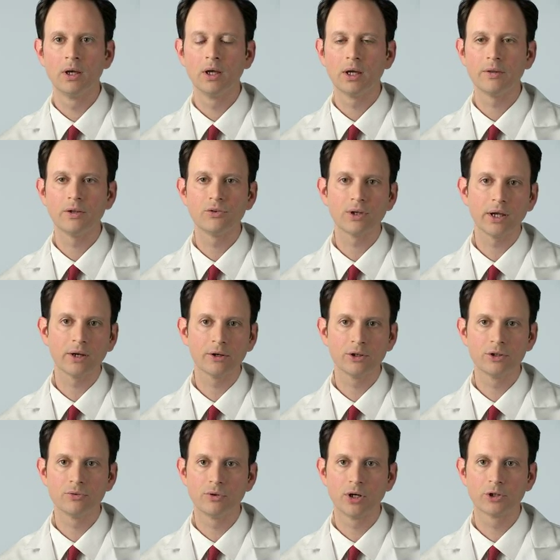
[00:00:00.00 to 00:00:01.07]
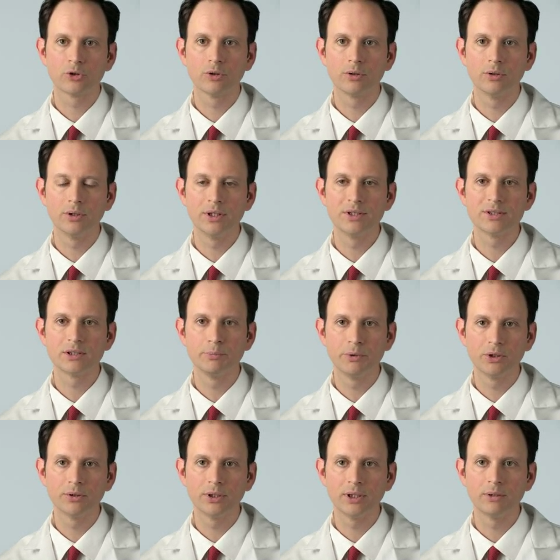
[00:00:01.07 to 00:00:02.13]
and these areas of electrical
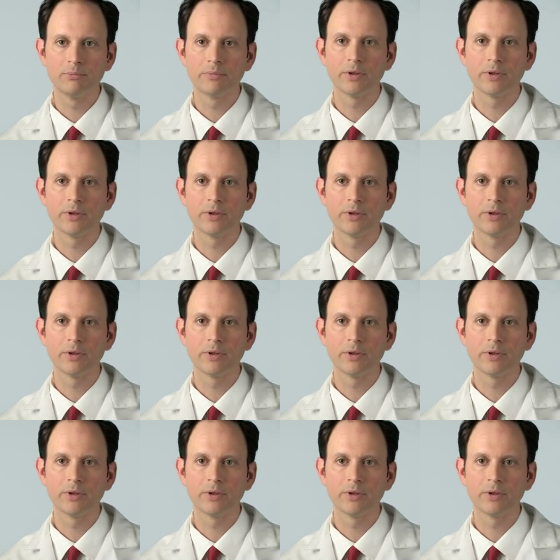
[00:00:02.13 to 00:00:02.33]
instability